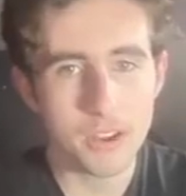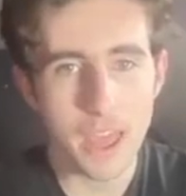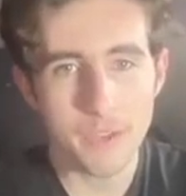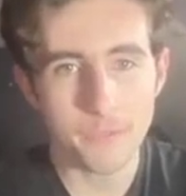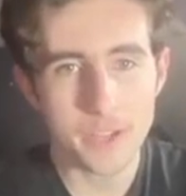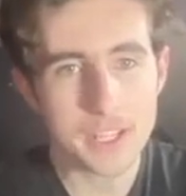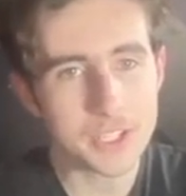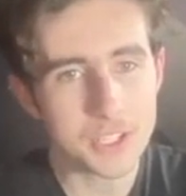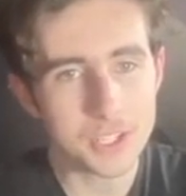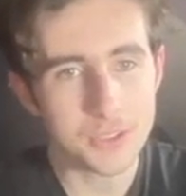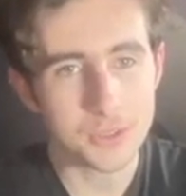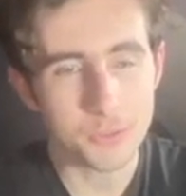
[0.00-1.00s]
an
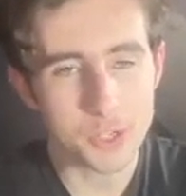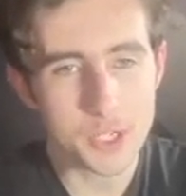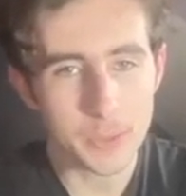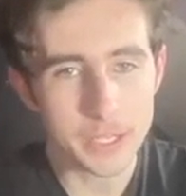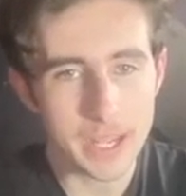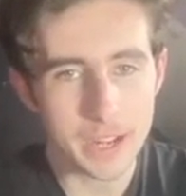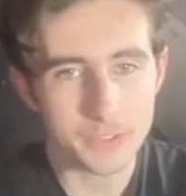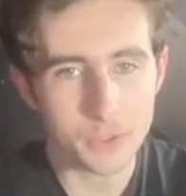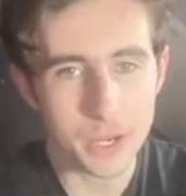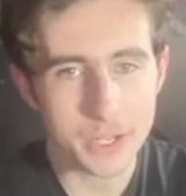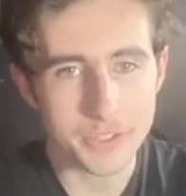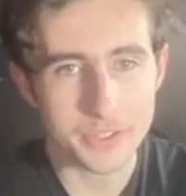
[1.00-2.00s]
FAQ, frequently asked
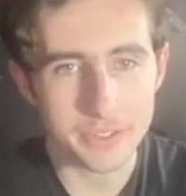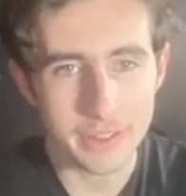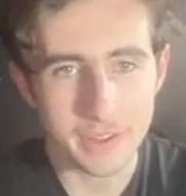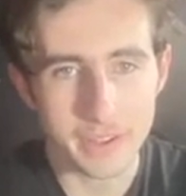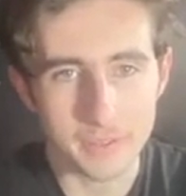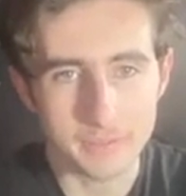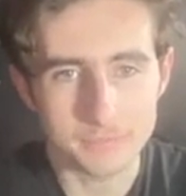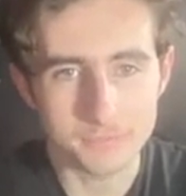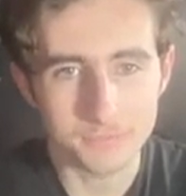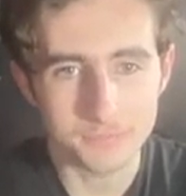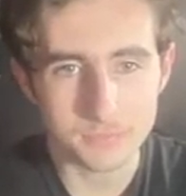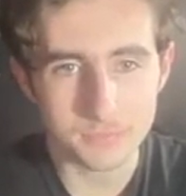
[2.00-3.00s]
questions here.
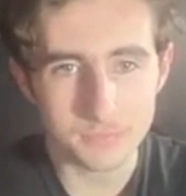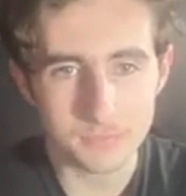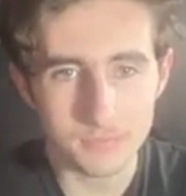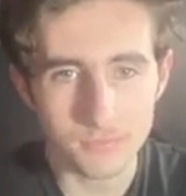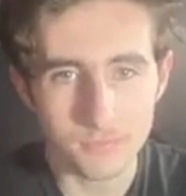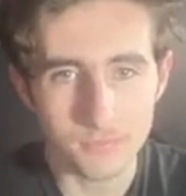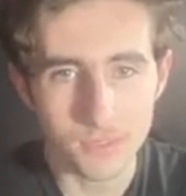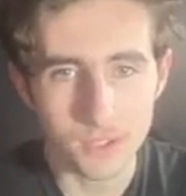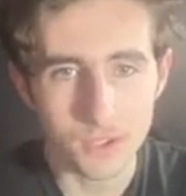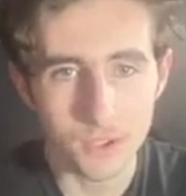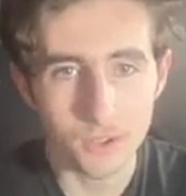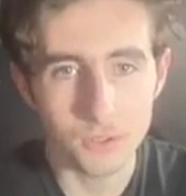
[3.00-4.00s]

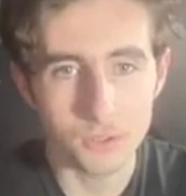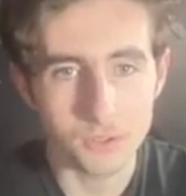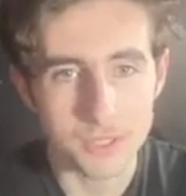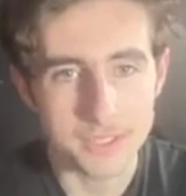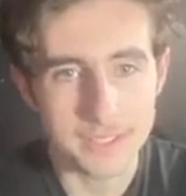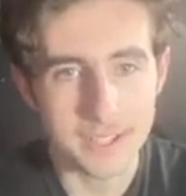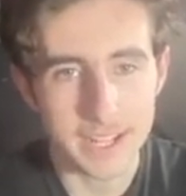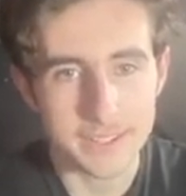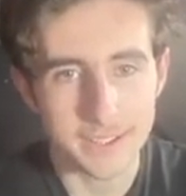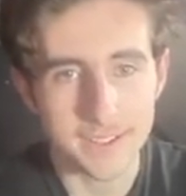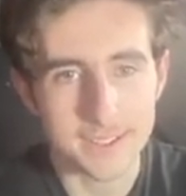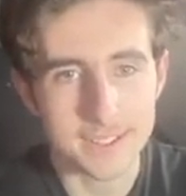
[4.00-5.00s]
Oh, it's gonna get
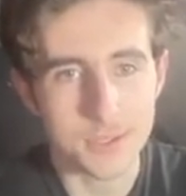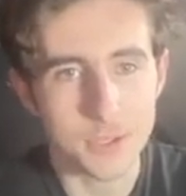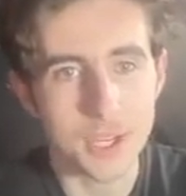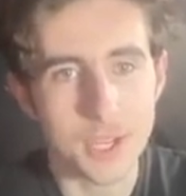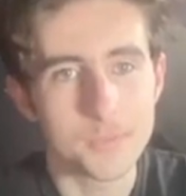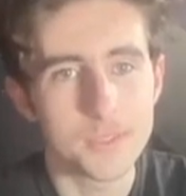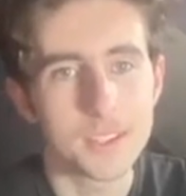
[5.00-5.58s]
dark. Okay.